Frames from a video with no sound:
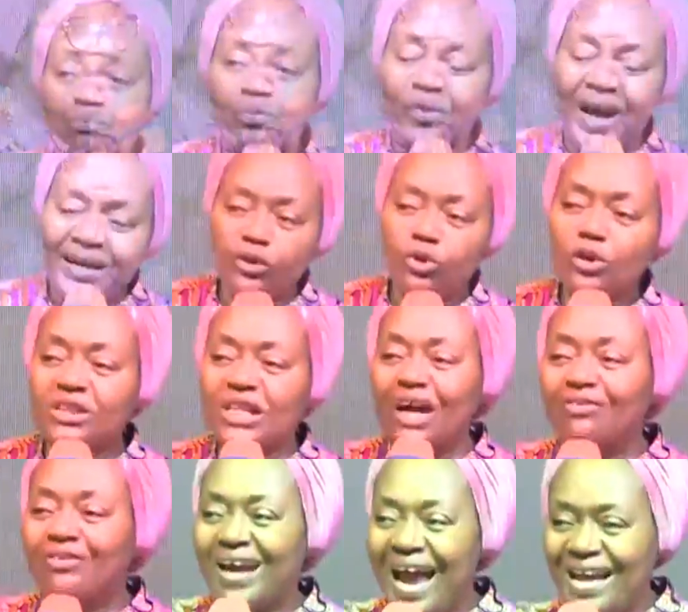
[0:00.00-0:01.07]
There are
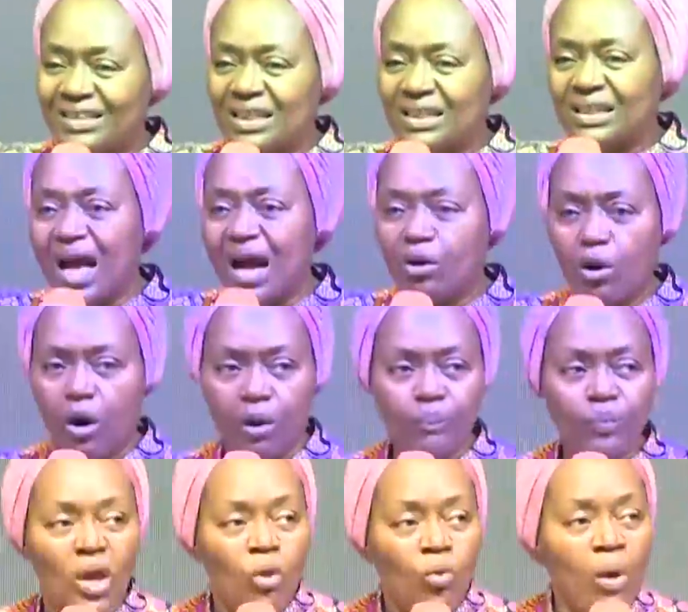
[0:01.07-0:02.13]
breakthroughs and rising that
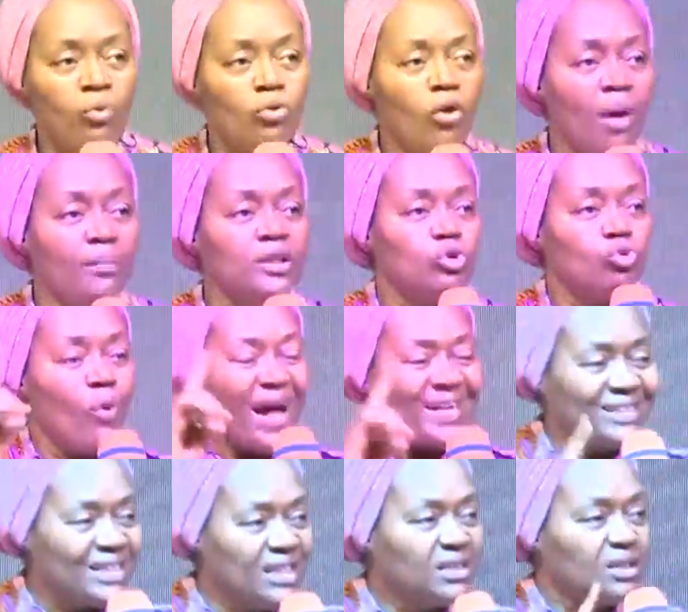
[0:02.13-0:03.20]
come when we come
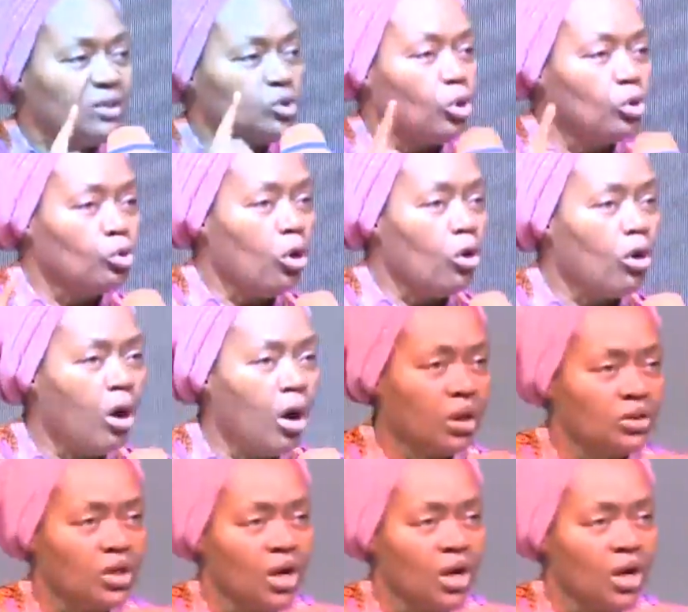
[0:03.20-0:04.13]
into our season to know